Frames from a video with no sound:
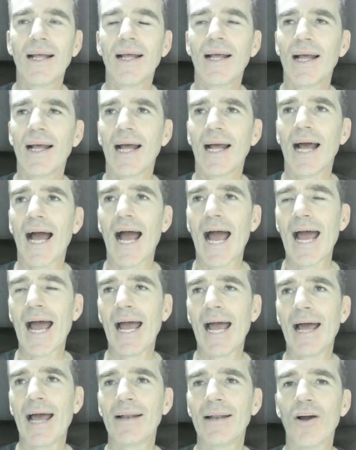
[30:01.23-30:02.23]

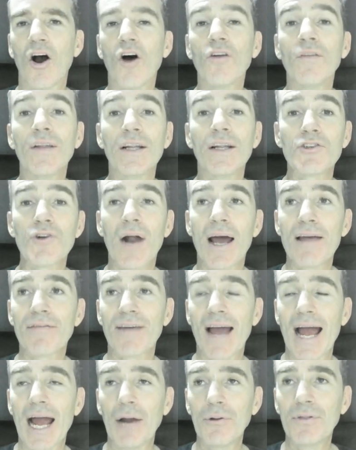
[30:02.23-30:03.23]
And on the drive
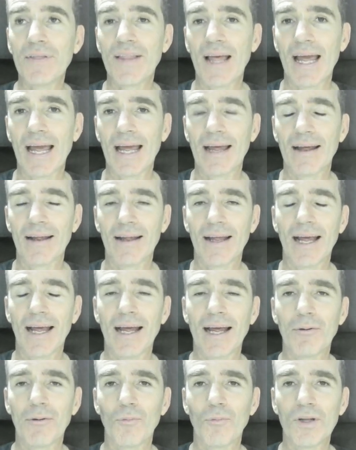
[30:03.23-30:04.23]
out there,
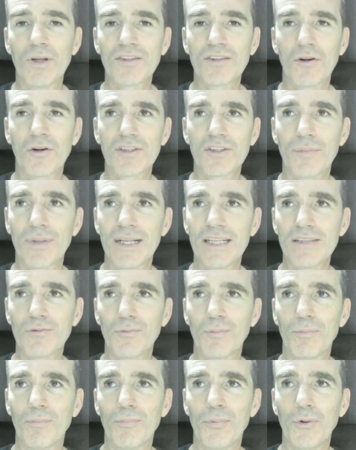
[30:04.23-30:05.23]
we saw some of these
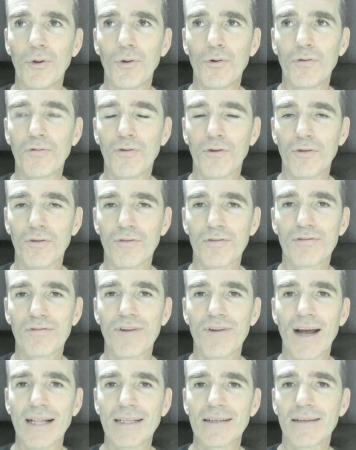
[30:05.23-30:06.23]
beautiful
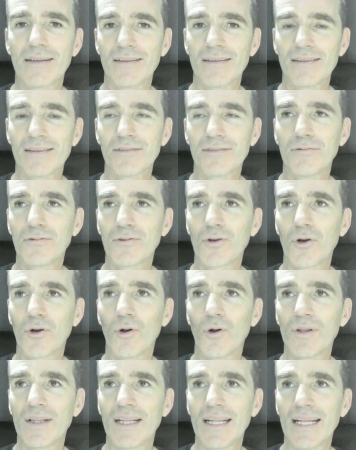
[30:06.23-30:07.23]
falcons called
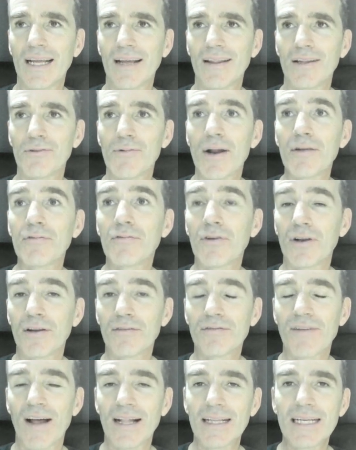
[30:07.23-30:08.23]
the red-footed
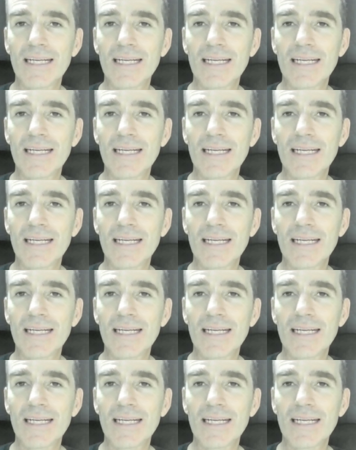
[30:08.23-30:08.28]
falcon.